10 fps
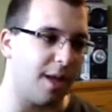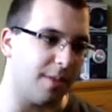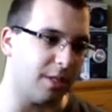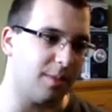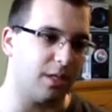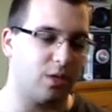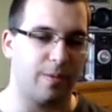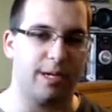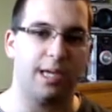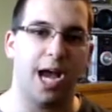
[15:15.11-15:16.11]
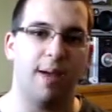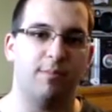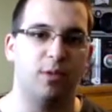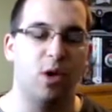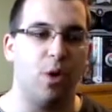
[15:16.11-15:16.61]
There's been so many
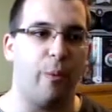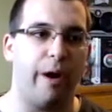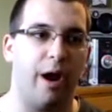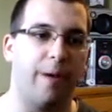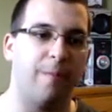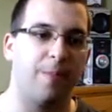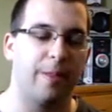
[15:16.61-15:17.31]
times where